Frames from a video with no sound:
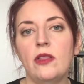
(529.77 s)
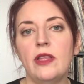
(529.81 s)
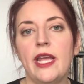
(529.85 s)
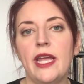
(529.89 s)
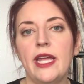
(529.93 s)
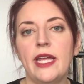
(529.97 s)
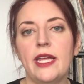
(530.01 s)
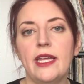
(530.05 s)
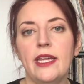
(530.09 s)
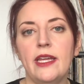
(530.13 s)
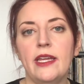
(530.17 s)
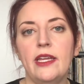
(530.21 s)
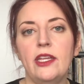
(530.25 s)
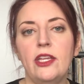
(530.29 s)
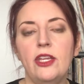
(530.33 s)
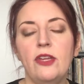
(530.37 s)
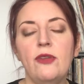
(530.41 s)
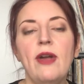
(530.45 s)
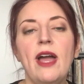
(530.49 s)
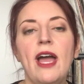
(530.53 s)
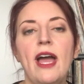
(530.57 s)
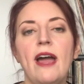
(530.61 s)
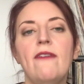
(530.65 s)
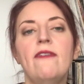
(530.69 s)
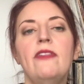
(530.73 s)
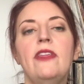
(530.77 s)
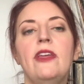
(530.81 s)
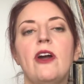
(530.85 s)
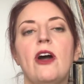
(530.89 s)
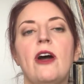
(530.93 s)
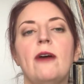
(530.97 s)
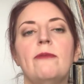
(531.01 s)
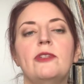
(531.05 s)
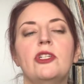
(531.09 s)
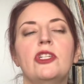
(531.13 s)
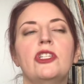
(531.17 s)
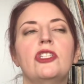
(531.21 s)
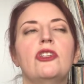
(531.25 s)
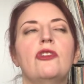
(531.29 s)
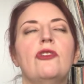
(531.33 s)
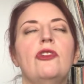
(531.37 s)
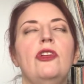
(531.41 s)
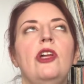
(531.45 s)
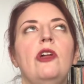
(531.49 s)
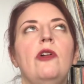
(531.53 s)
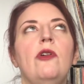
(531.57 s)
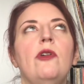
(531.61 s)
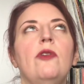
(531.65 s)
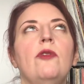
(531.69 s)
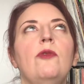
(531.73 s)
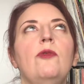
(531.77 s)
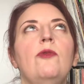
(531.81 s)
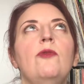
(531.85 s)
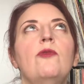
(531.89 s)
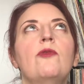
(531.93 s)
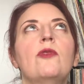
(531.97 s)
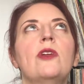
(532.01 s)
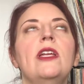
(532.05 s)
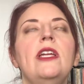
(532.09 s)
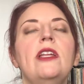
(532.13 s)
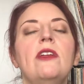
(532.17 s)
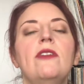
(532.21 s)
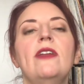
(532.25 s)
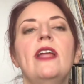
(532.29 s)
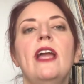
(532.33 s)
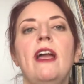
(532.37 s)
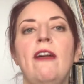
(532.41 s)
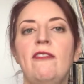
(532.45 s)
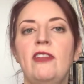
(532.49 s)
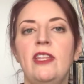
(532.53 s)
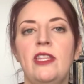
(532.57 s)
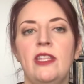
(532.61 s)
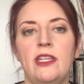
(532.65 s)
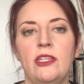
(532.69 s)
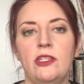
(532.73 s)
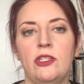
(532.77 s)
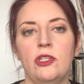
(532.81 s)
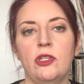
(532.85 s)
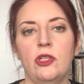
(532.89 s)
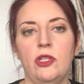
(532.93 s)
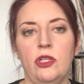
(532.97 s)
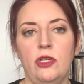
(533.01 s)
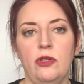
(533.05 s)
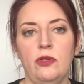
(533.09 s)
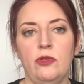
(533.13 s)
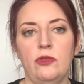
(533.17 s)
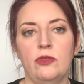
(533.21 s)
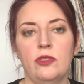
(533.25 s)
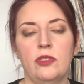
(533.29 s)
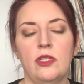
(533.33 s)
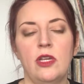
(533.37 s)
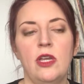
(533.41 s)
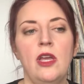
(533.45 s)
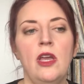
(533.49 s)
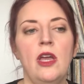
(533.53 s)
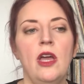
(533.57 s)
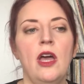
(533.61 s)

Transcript: Like, you have the option, so you really don't have anything to lose.